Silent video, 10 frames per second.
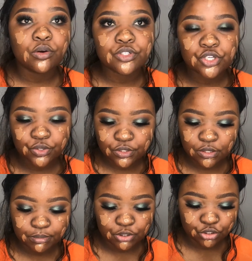I also use
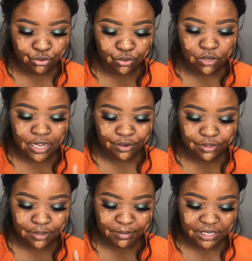the Bourjois
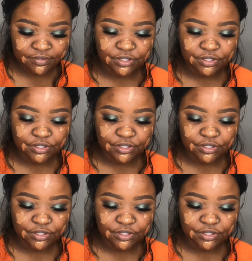Healthy Mix